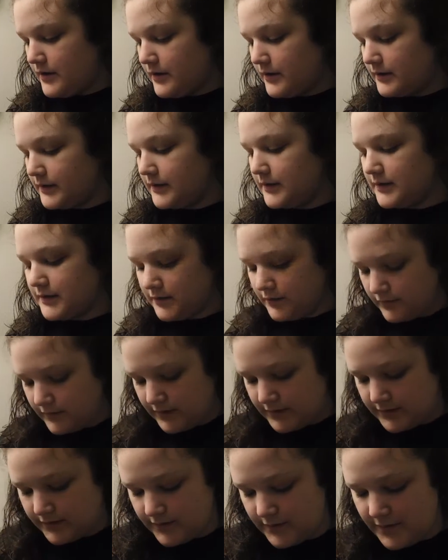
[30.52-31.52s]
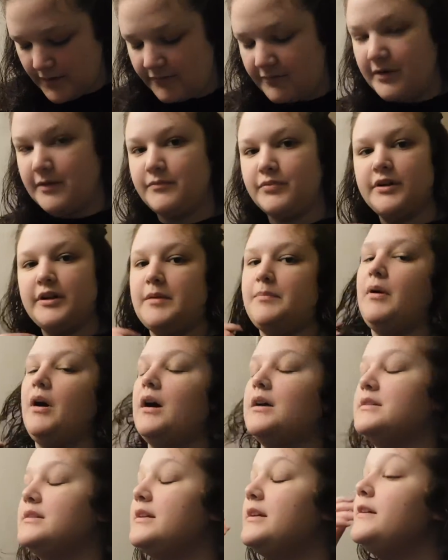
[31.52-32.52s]
since the rest of them have been pretty
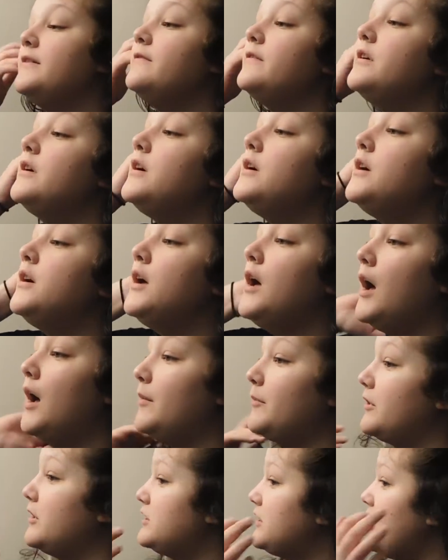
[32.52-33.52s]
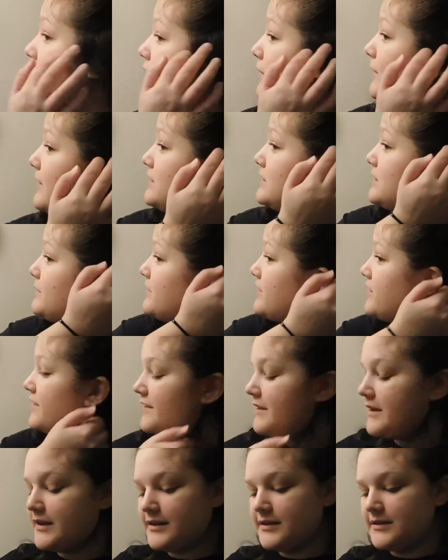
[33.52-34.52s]
positive, I'm going to talk about some of the
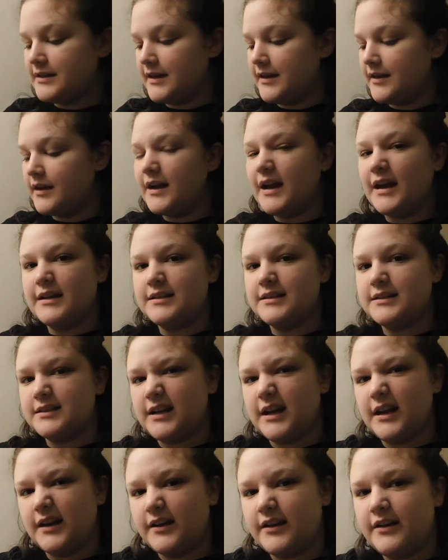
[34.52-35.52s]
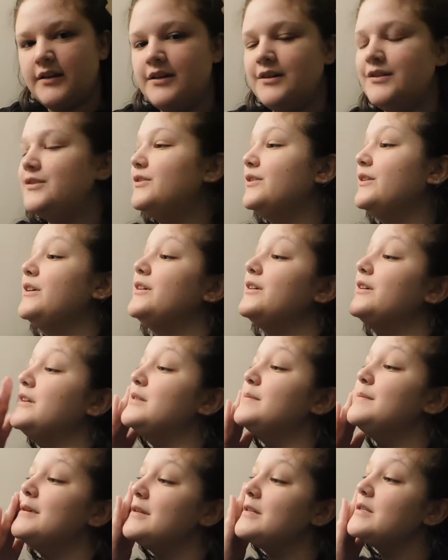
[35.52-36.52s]
things that kind of suck during
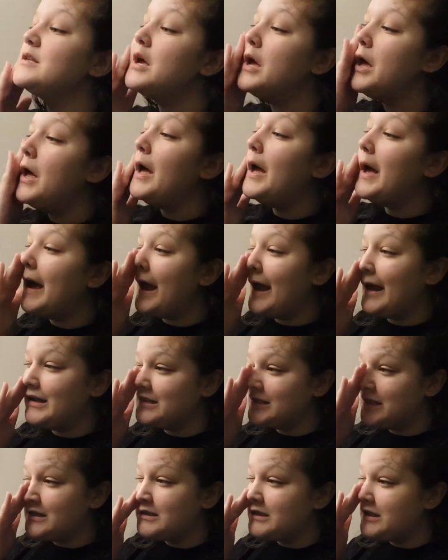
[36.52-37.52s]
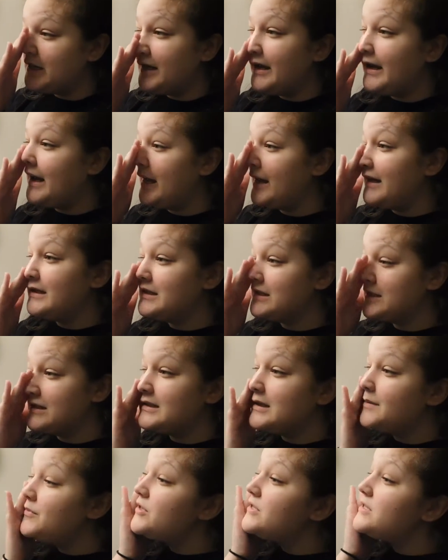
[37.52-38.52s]
Christmas. And since today is
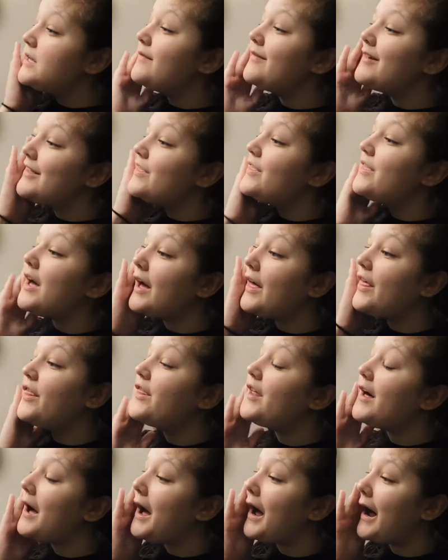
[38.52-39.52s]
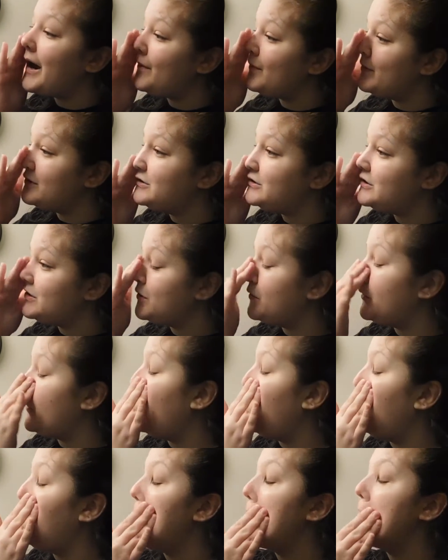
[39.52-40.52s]
December 7th, I thought I would
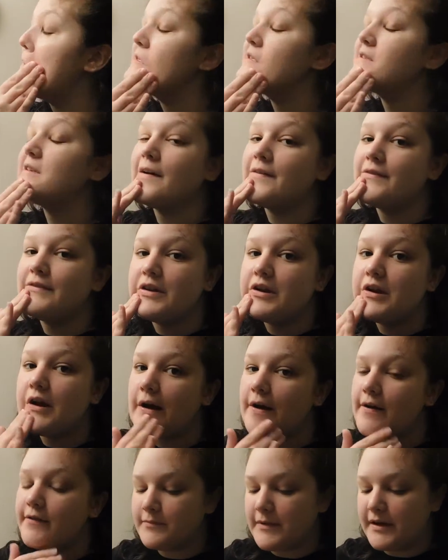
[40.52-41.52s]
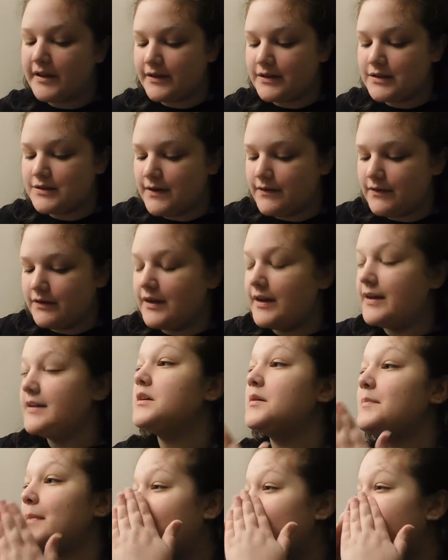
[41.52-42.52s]
do 7 of my least favorite
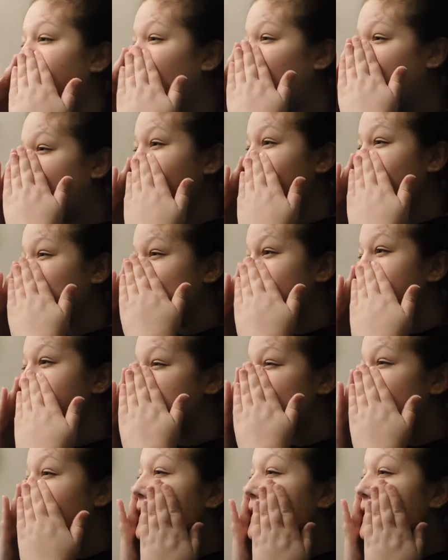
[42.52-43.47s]
things about the holidays.